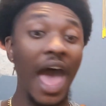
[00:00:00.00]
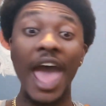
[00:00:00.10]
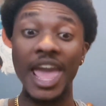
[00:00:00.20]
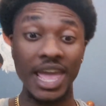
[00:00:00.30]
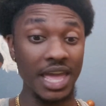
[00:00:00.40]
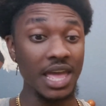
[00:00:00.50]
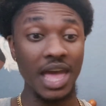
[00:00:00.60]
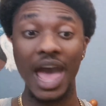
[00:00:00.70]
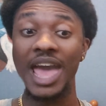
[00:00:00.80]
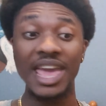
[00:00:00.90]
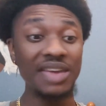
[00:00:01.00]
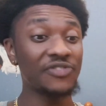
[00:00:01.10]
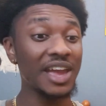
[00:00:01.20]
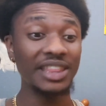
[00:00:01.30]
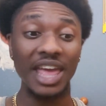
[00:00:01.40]
Hey, he
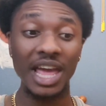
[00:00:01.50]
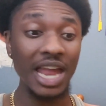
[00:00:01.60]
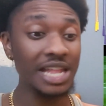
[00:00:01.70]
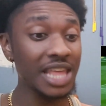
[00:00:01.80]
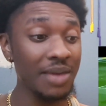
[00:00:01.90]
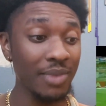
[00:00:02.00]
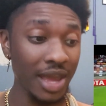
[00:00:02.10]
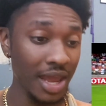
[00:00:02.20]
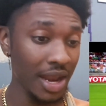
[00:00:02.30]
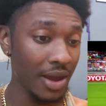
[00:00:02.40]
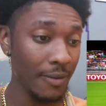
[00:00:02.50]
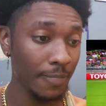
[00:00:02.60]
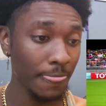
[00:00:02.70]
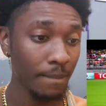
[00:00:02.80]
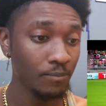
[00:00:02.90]
faked the hell out of that man now.
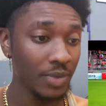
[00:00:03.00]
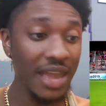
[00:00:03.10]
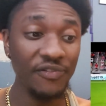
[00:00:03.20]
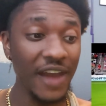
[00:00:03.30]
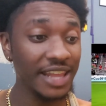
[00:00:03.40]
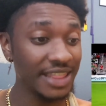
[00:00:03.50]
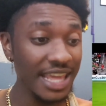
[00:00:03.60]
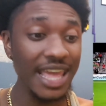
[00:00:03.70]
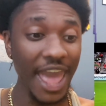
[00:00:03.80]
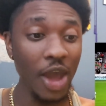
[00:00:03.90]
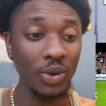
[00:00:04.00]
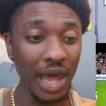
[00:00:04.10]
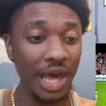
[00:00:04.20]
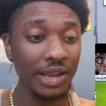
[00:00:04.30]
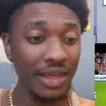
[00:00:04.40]
He faked the hell
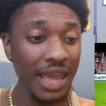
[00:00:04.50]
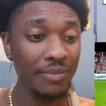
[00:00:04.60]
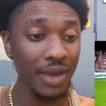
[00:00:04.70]
out of that